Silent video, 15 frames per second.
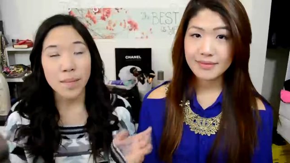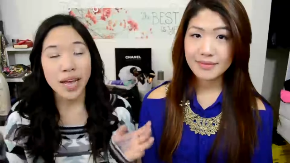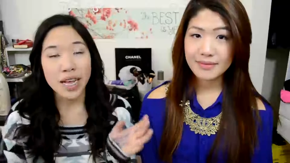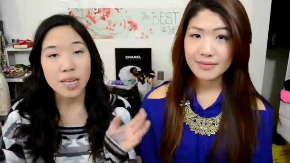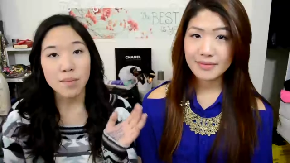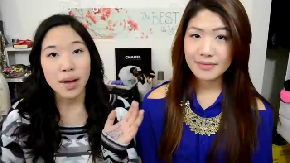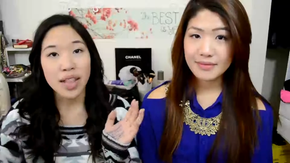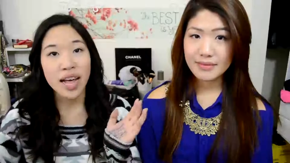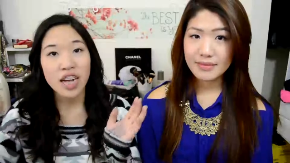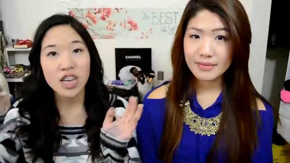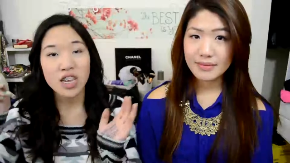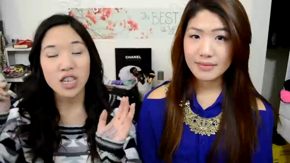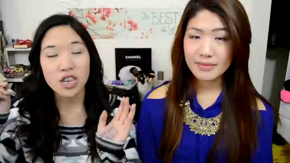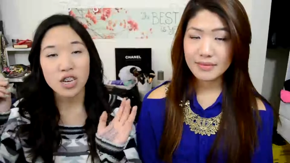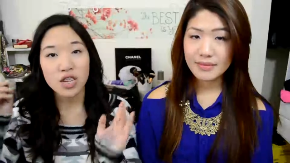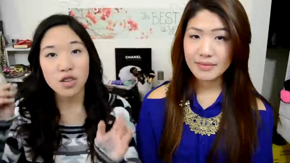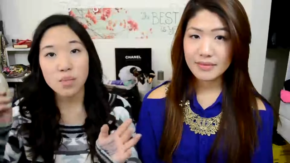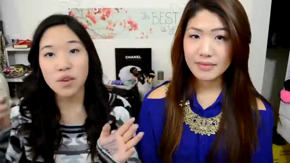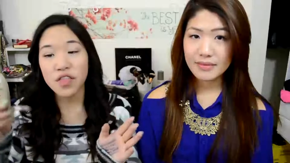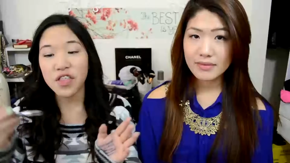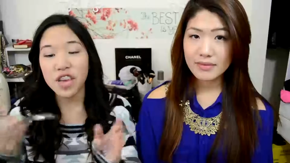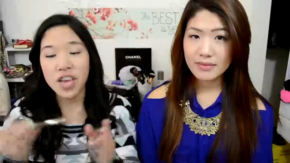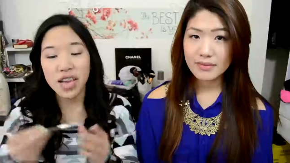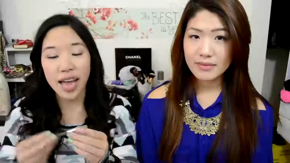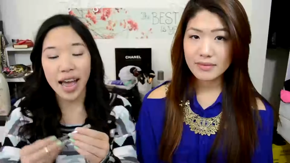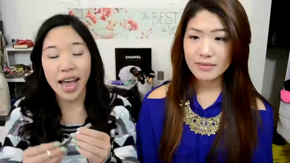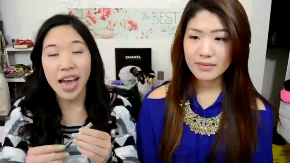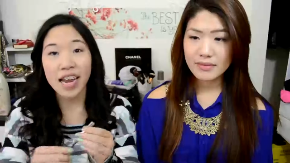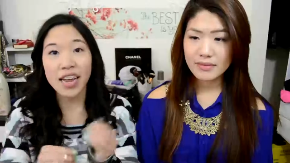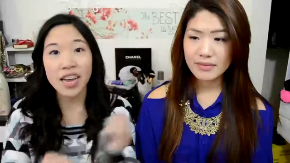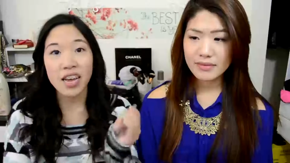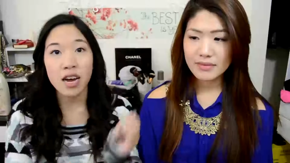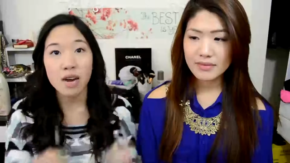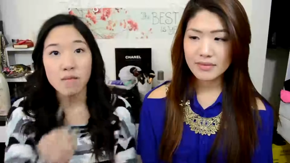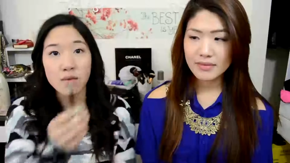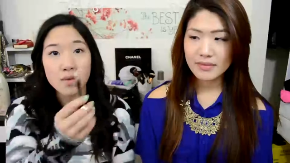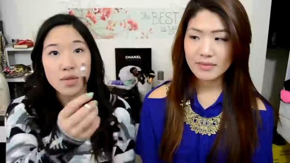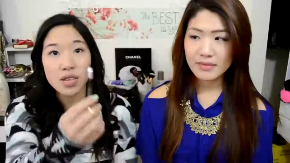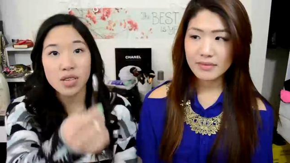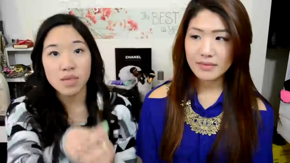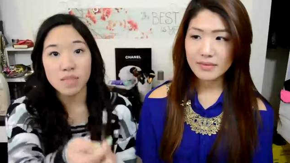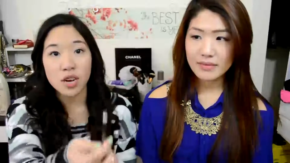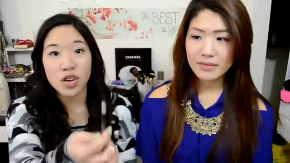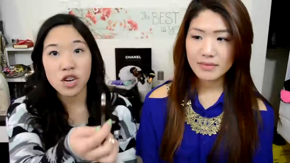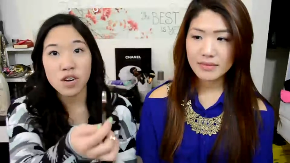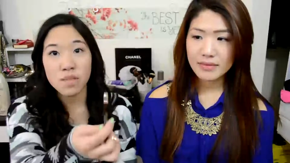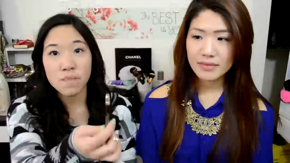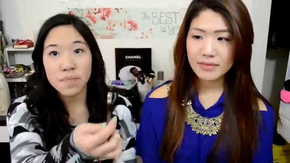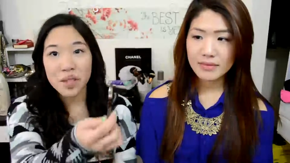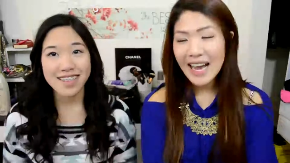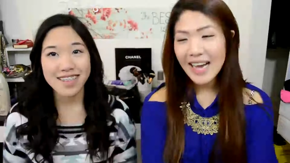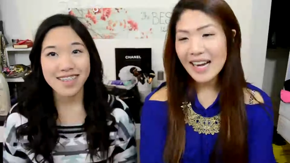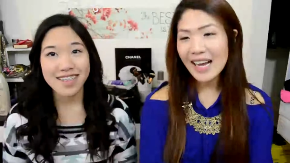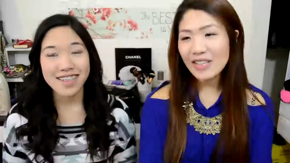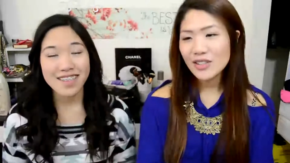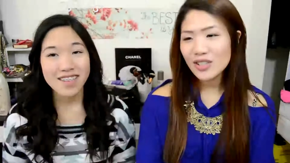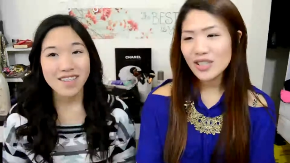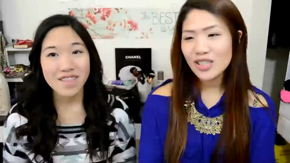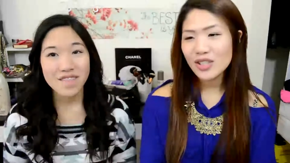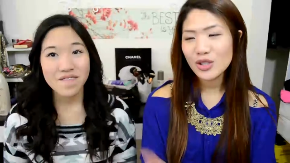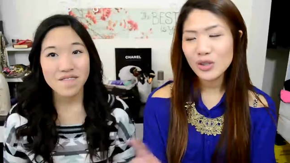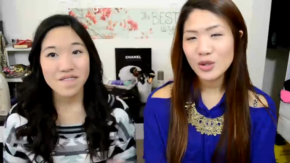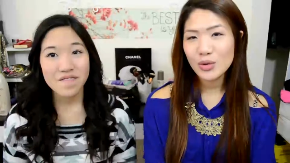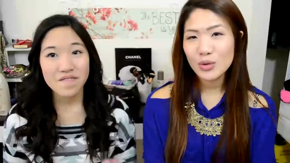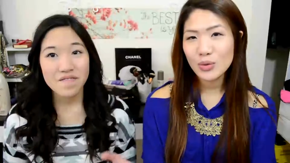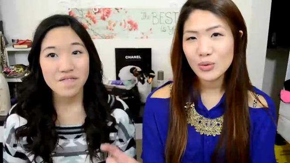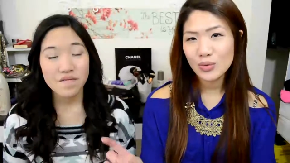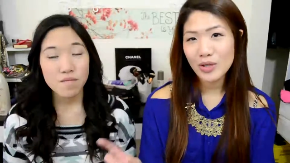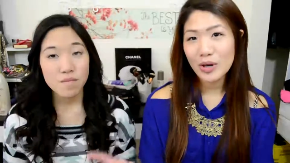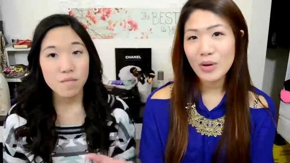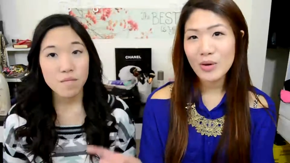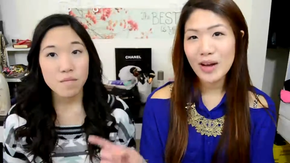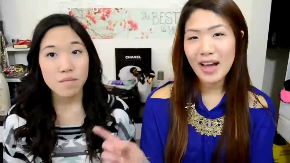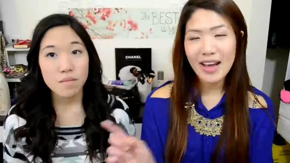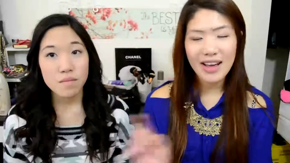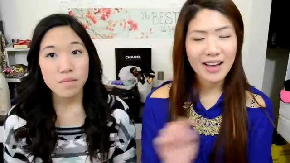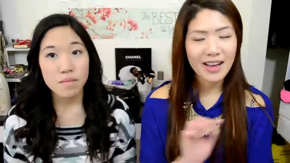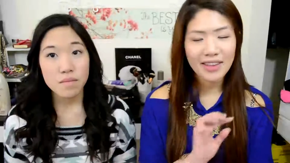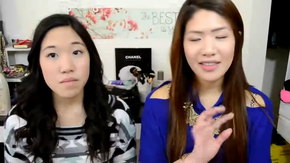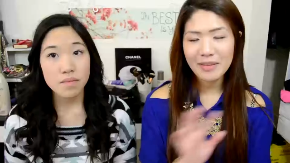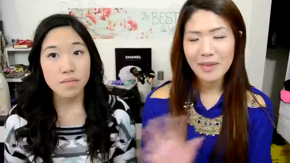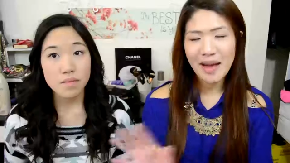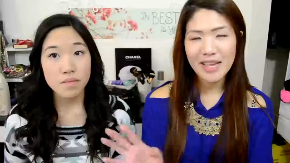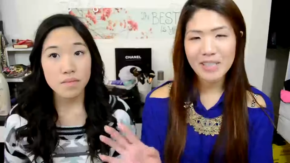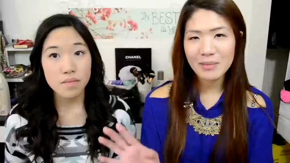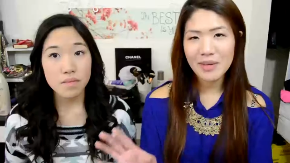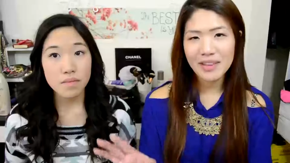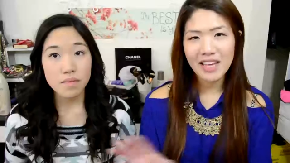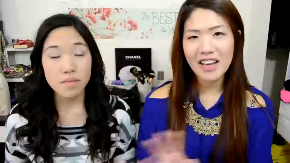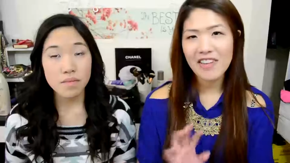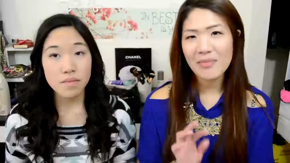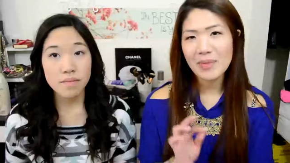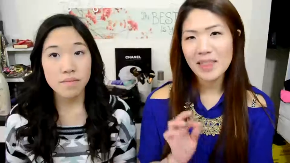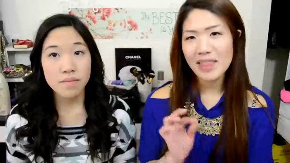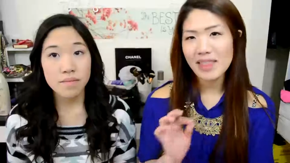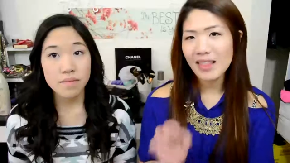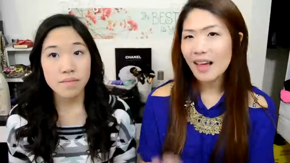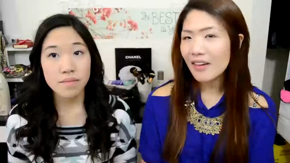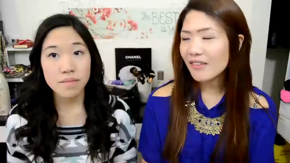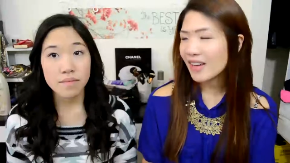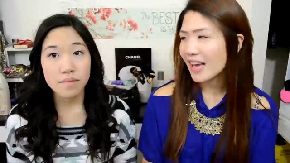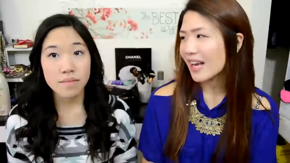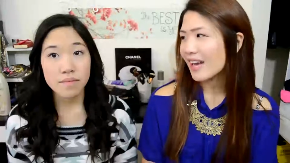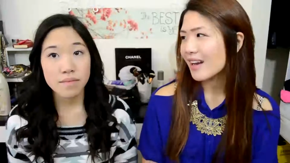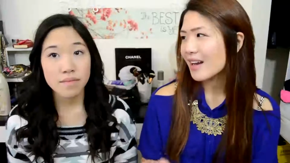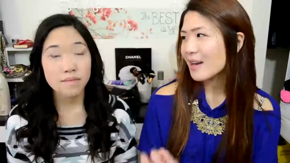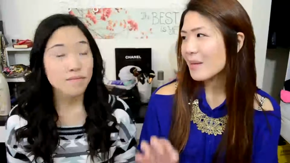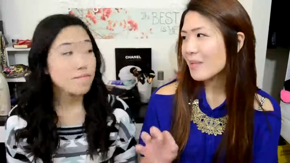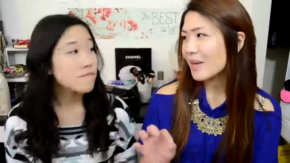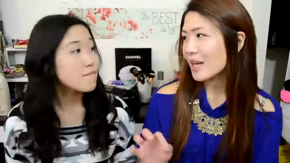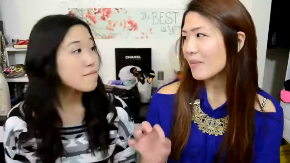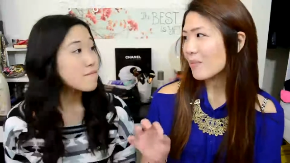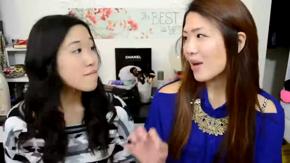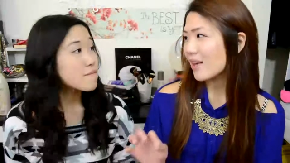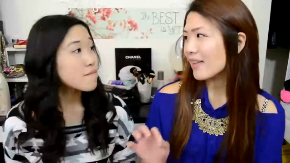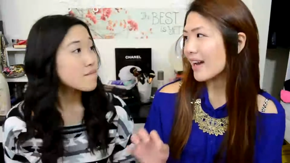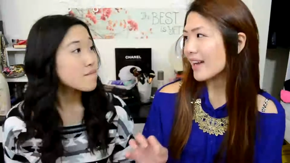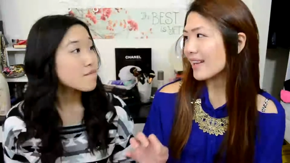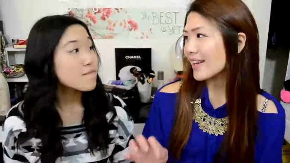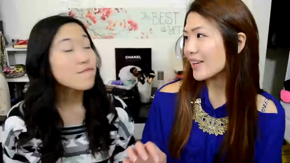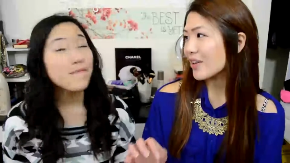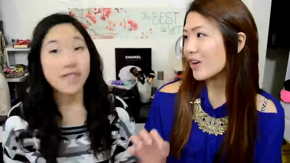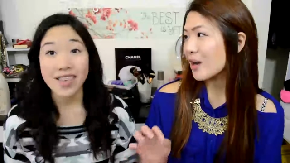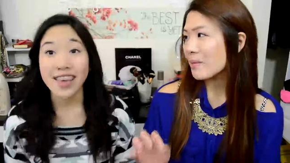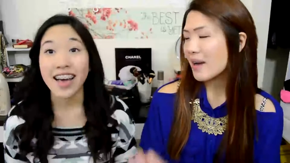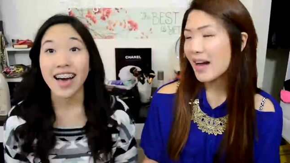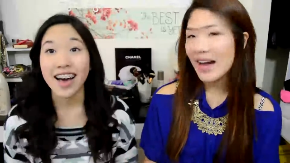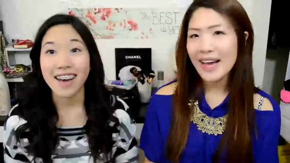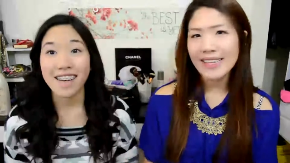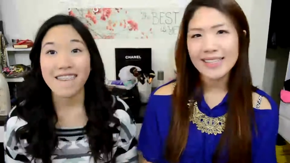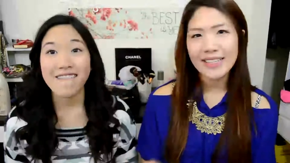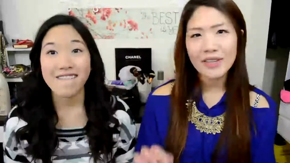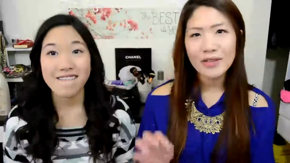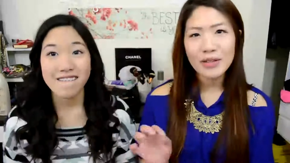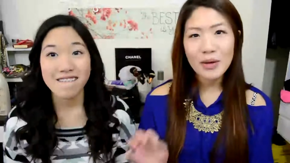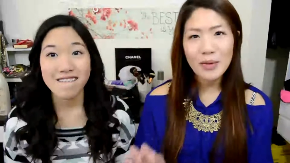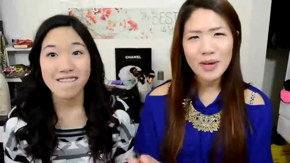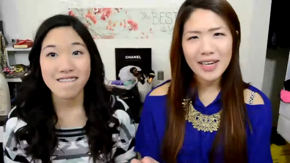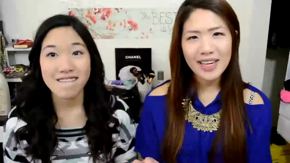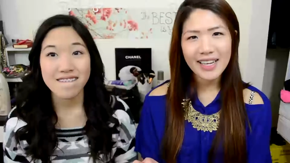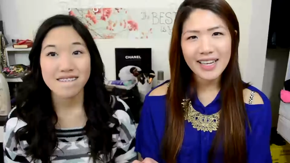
Speaker 1: makes my lashes look super thick and it comes with a smudger.
Speaker 2: And actually to no, uh, the past month I have been loving putting brown eyeliner on yeah. my eyes. I don't know what it